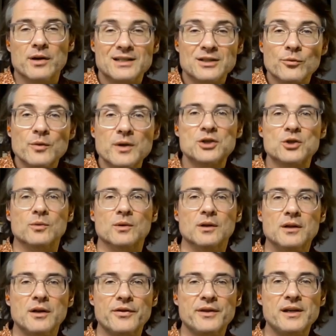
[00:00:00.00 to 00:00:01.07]
It's a
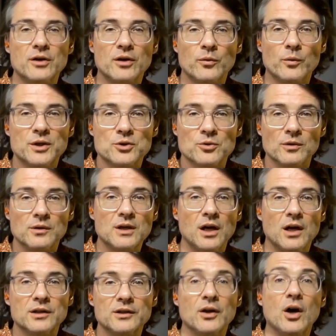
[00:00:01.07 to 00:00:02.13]
ritual, a theurg ritual
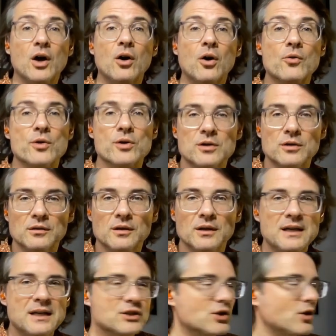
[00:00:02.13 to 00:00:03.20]
called Oracle.
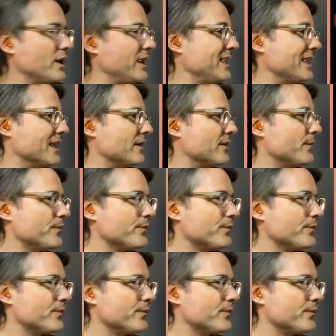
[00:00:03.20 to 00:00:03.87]
So he can